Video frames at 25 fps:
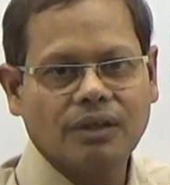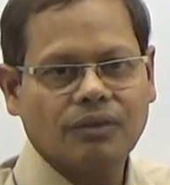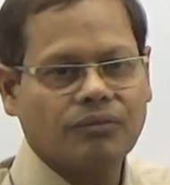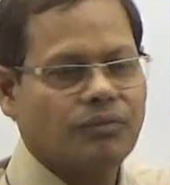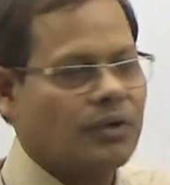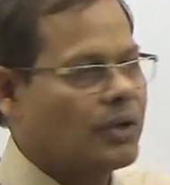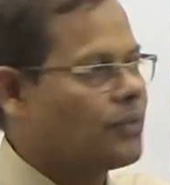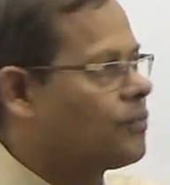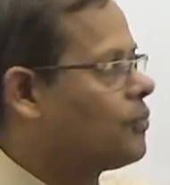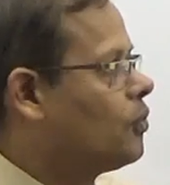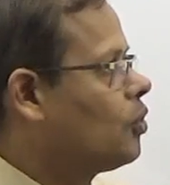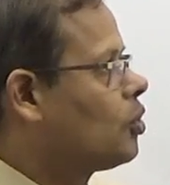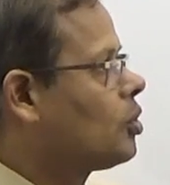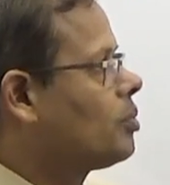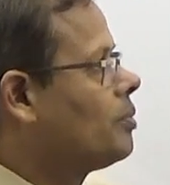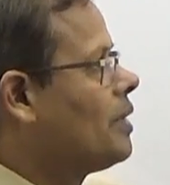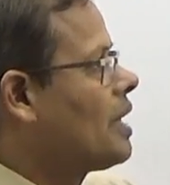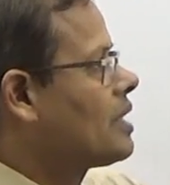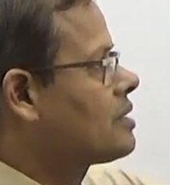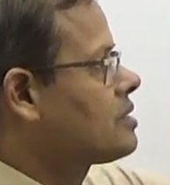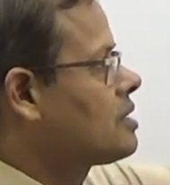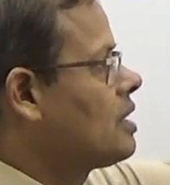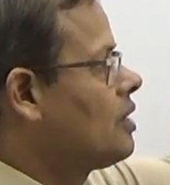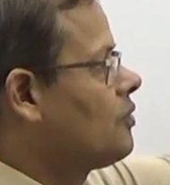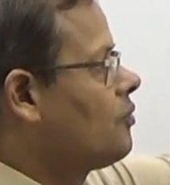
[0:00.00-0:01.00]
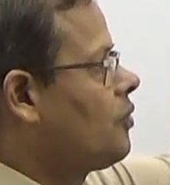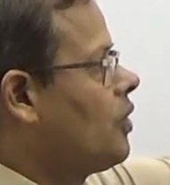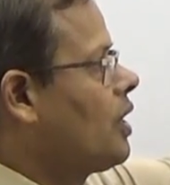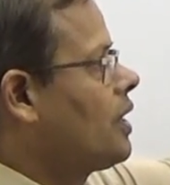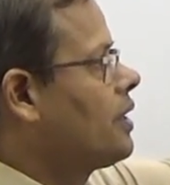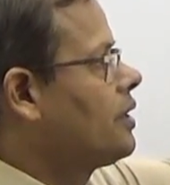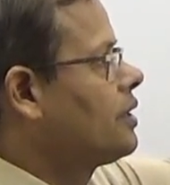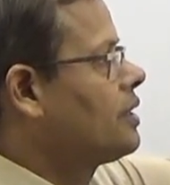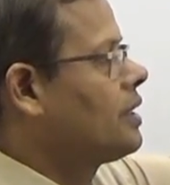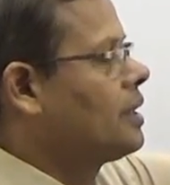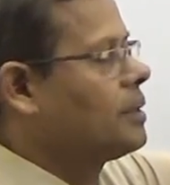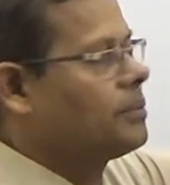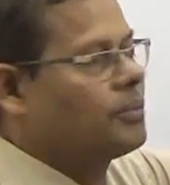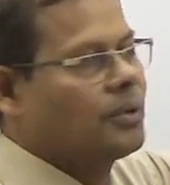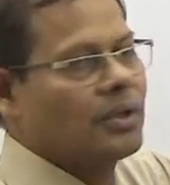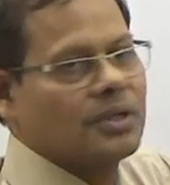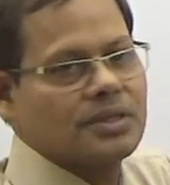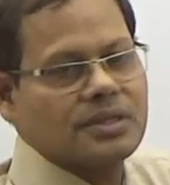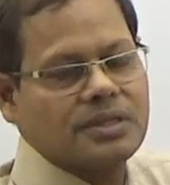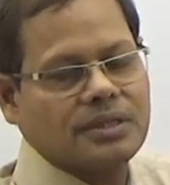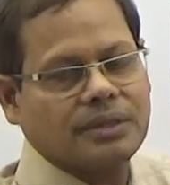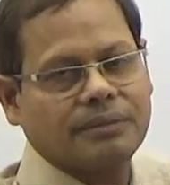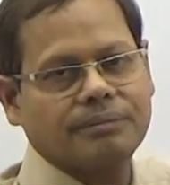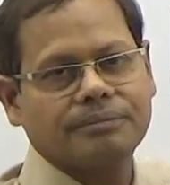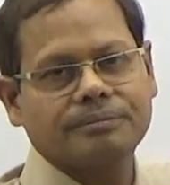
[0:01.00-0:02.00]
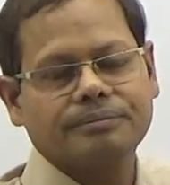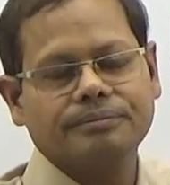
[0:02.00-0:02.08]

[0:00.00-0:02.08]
for 4 marks on foreign trade policy.